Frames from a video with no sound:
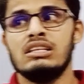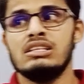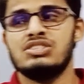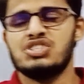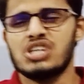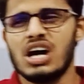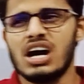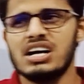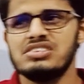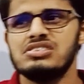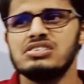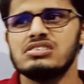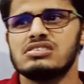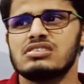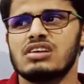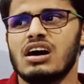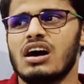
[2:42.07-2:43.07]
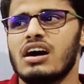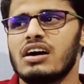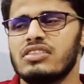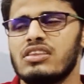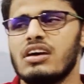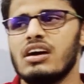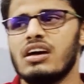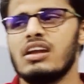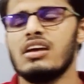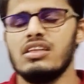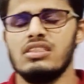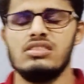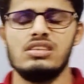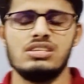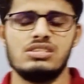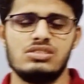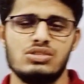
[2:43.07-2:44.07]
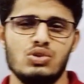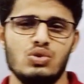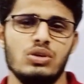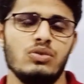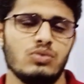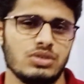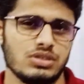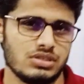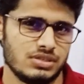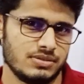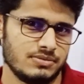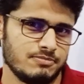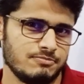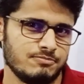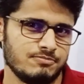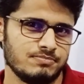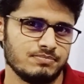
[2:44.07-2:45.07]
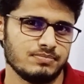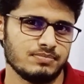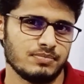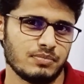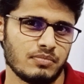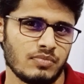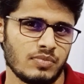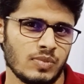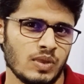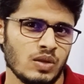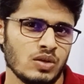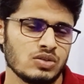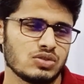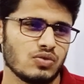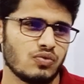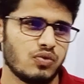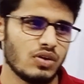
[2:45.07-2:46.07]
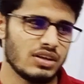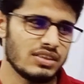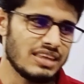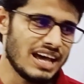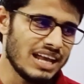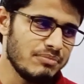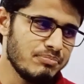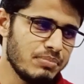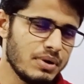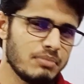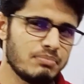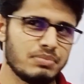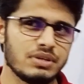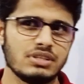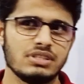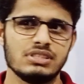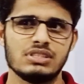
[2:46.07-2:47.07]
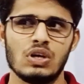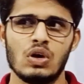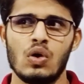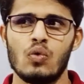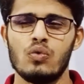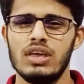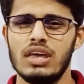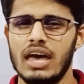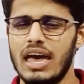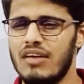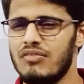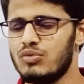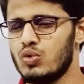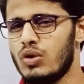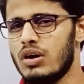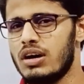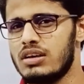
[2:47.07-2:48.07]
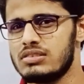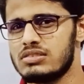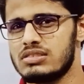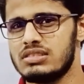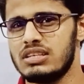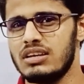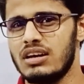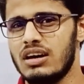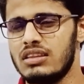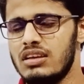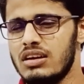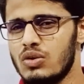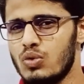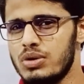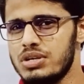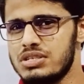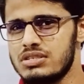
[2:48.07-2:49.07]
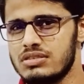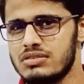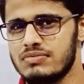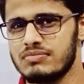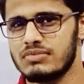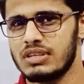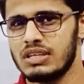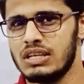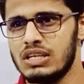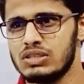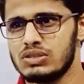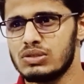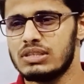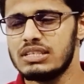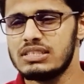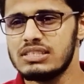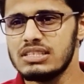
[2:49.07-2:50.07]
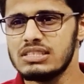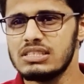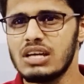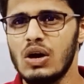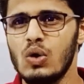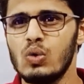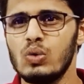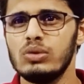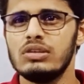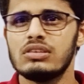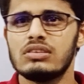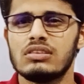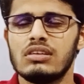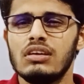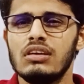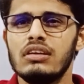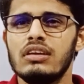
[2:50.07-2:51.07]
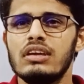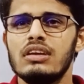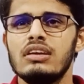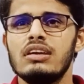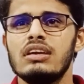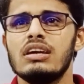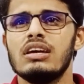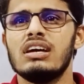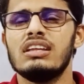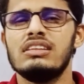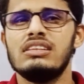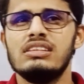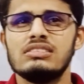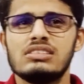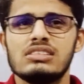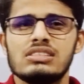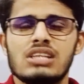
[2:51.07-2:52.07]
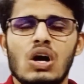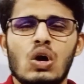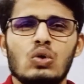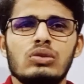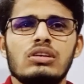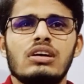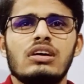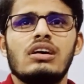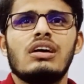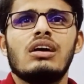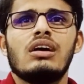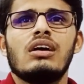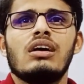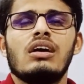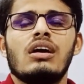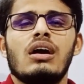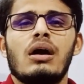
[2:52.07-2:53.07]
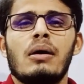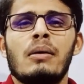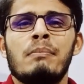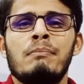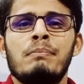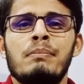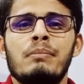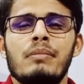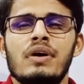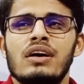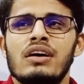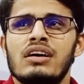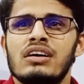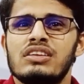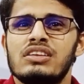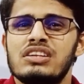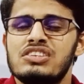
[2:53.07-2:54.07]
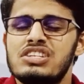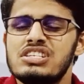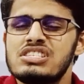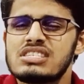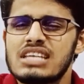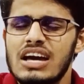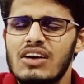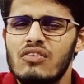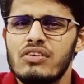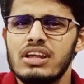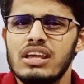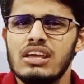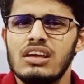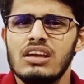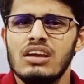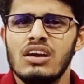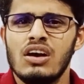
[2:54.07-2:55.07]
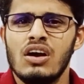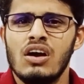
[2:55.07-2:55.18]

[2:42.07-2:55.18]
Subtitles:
charges are there in this universe? So for that purpose we have to ask the other question. So this is how the theory, this is how the discovery